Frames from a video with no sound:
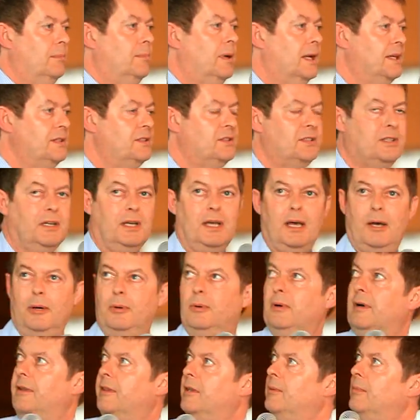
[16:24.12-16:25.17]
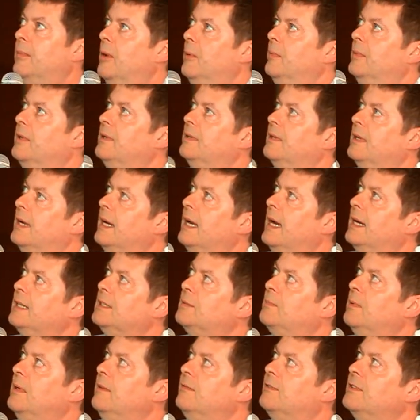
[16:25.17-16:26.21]
place to go at the moment than it has
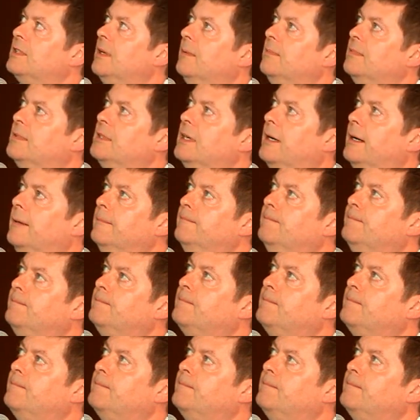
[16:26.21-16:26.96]
been for some time.